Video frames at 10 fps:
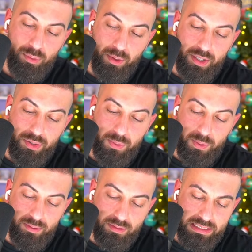Pretty
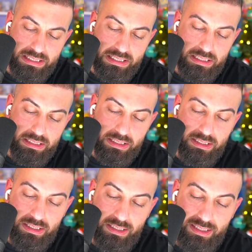cool.
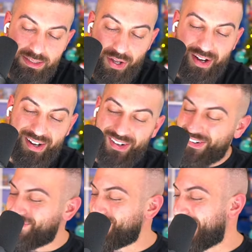
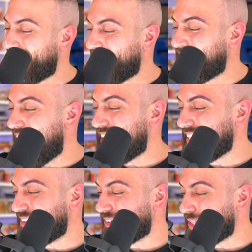Oh, man!
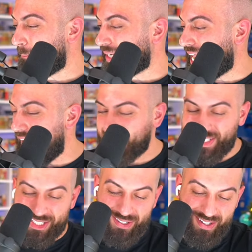Ended it with a
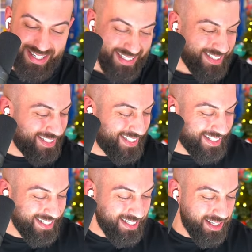Blastoise!
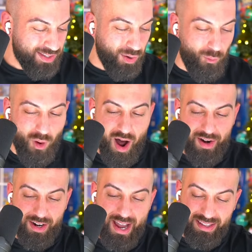The
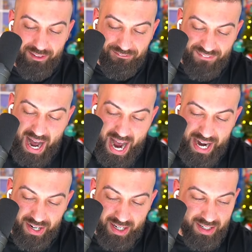water and the
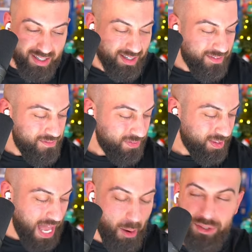fire.
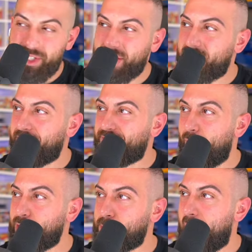That was just the
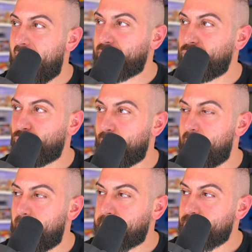first pack, two for
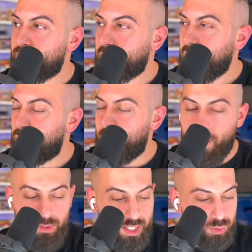Matt.
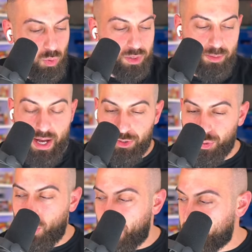Remember, this one was about
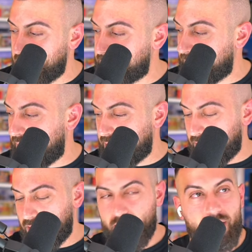210,
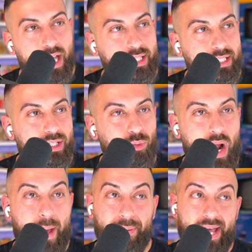and then the
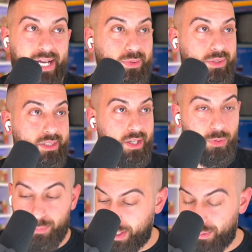Rapidash was
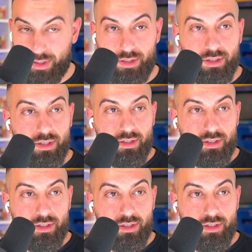another big one